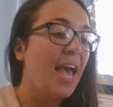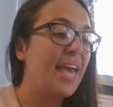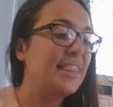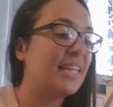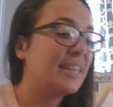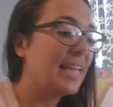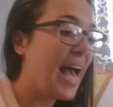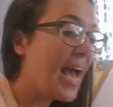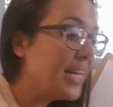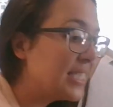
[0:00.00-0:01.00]
And the
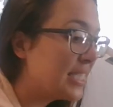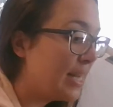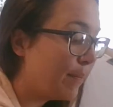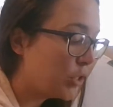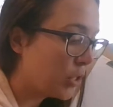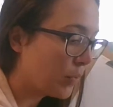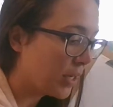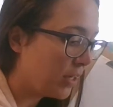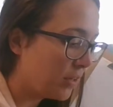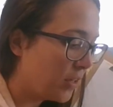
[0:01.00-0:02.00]
last temperature we're
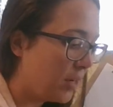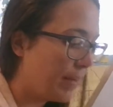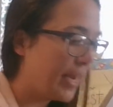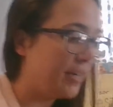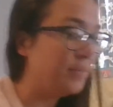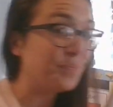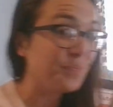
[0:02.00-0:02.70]
going to learn about